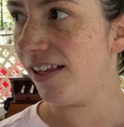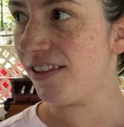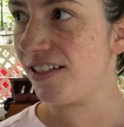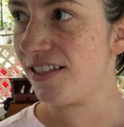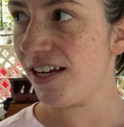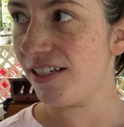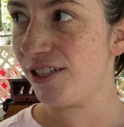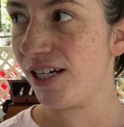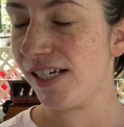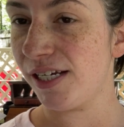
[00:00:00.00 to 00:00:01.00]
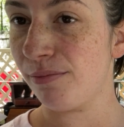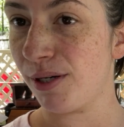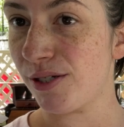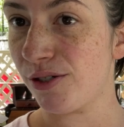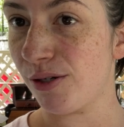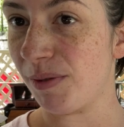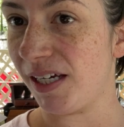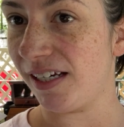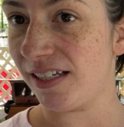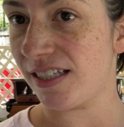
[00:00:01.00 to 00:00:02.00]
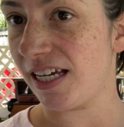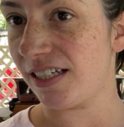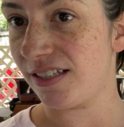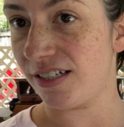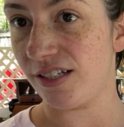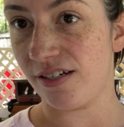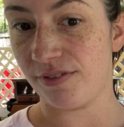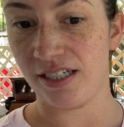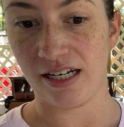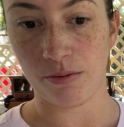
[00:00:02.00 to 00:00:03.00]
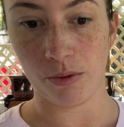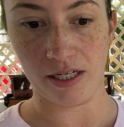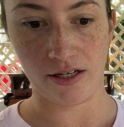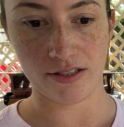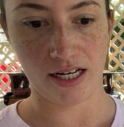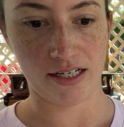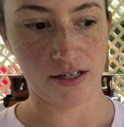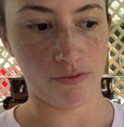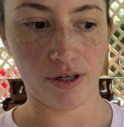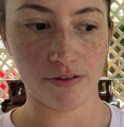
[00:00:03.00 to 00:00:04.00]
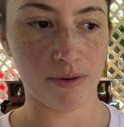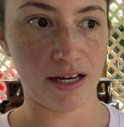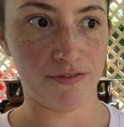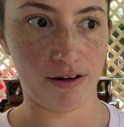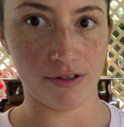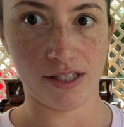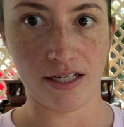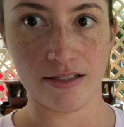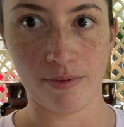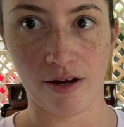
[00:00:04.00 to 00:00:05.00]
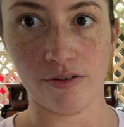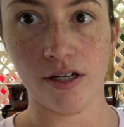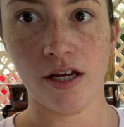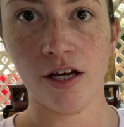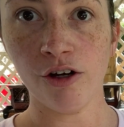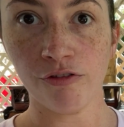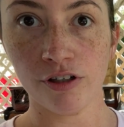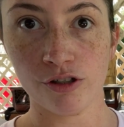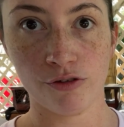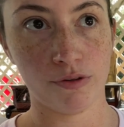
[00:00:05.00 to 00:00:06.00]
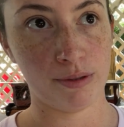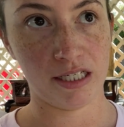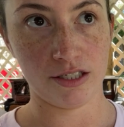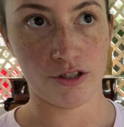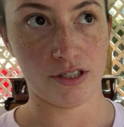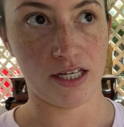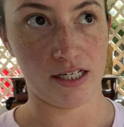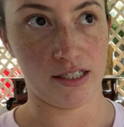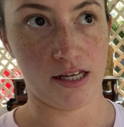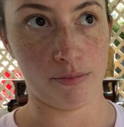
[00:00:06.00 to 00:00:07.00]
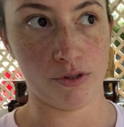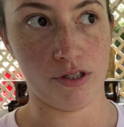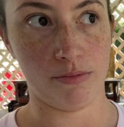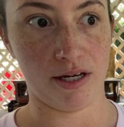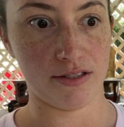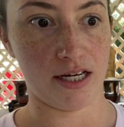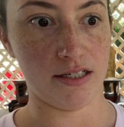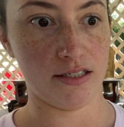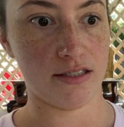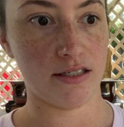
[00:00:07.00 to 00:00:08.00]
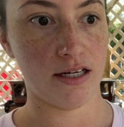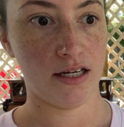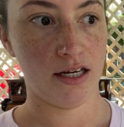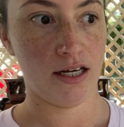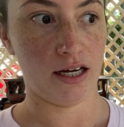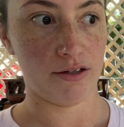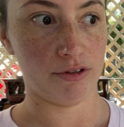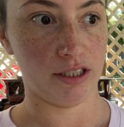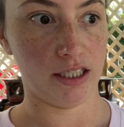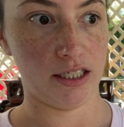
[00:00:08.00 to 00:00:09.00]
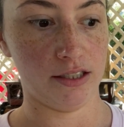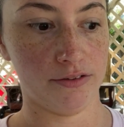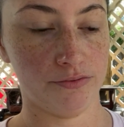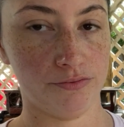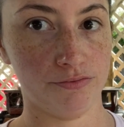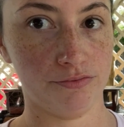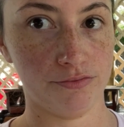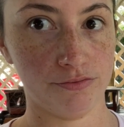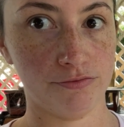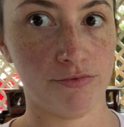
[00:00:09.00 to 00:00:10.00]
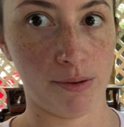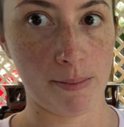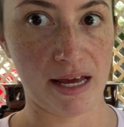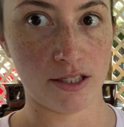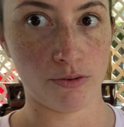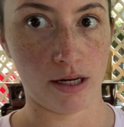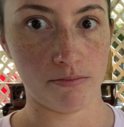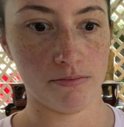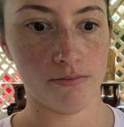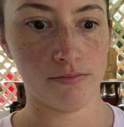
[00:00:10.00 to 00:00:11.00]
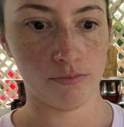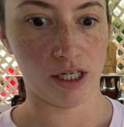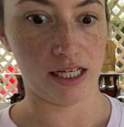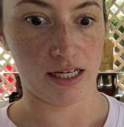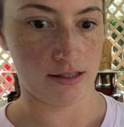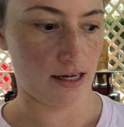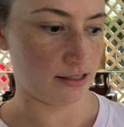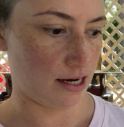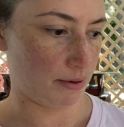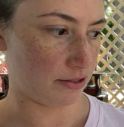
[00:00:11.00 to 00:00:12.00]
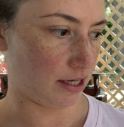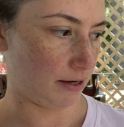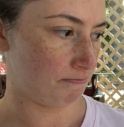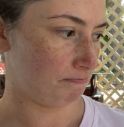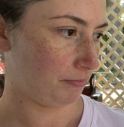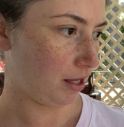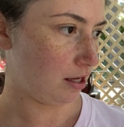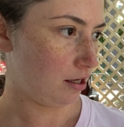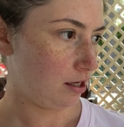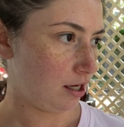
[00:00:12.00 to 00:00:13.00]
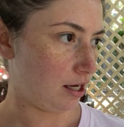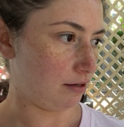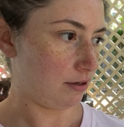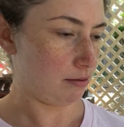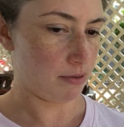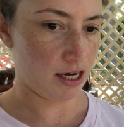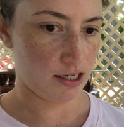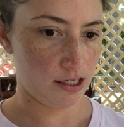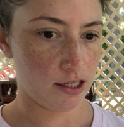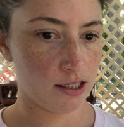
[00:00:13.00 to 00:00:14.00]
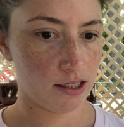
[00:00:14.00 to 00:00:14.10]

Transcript: The sun is shining, birds are chirping. It's like such a lovely day to be working outside. And one of my favorite things about furniture flipping is just getting the opportunity to be outside, because I really feel my best when I get that time outside. And I've got my